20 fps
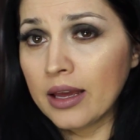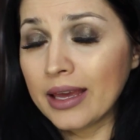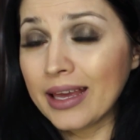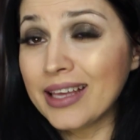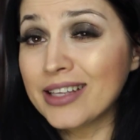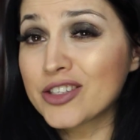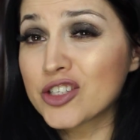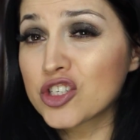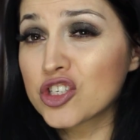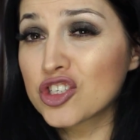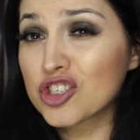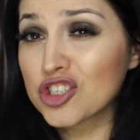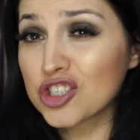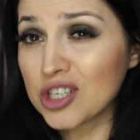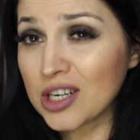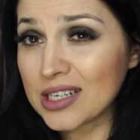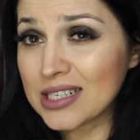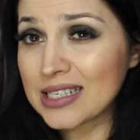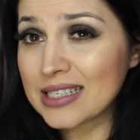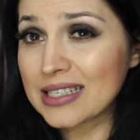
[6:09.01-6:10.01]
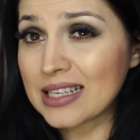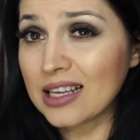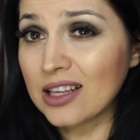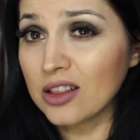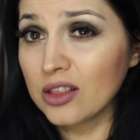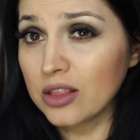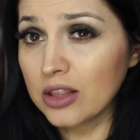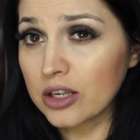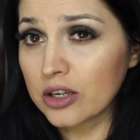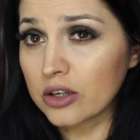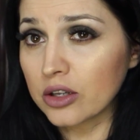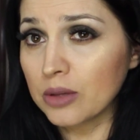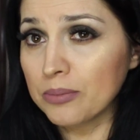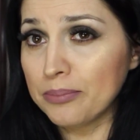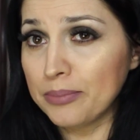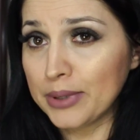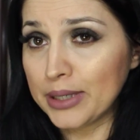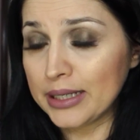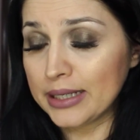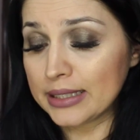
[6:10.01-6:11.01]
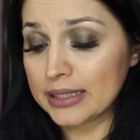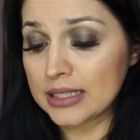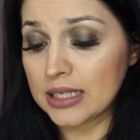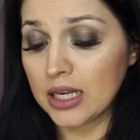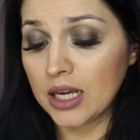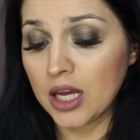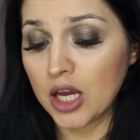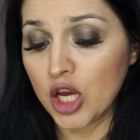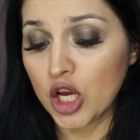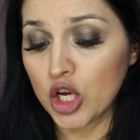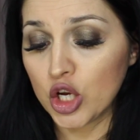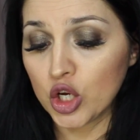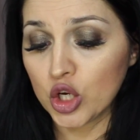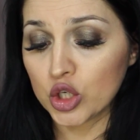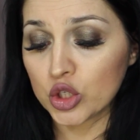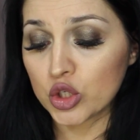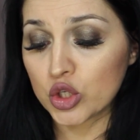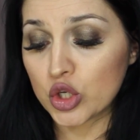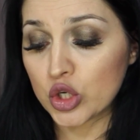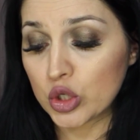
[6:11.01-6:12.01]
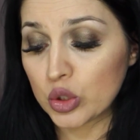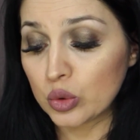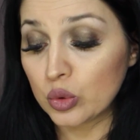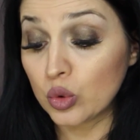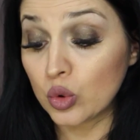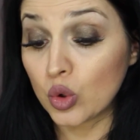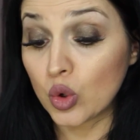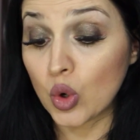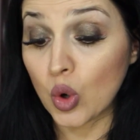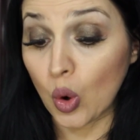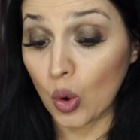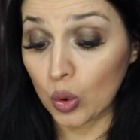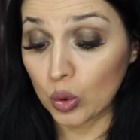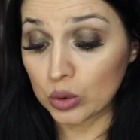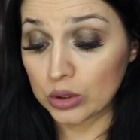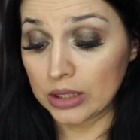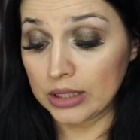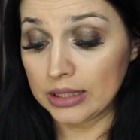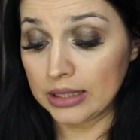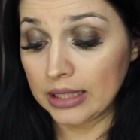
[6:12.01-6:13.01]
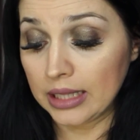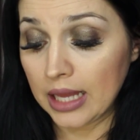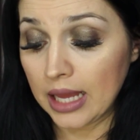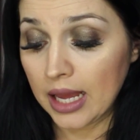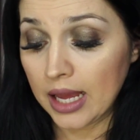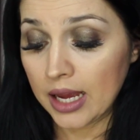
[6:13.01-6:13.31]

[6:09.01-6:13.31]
it's just a little bit too golden.